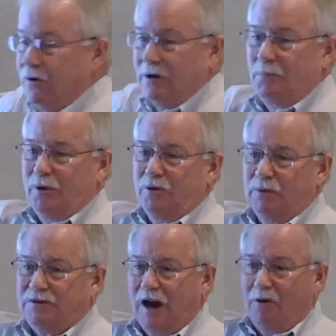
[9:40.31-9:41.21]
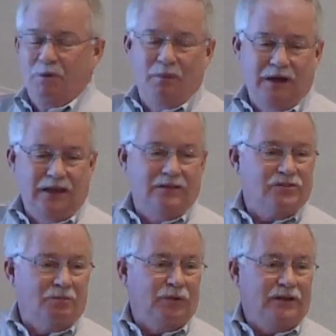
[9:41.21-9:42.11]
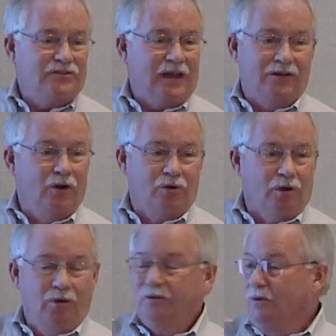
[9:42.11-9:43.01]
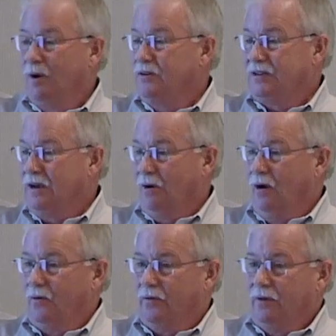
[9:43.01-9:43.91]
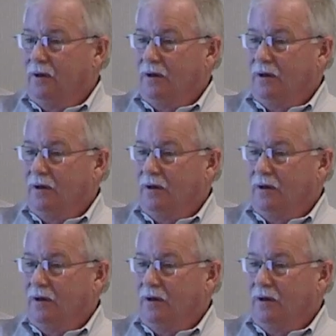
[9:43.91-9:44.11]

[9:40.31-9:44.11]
you going to put your retirement money in some place that's got no growth? You want to see growth.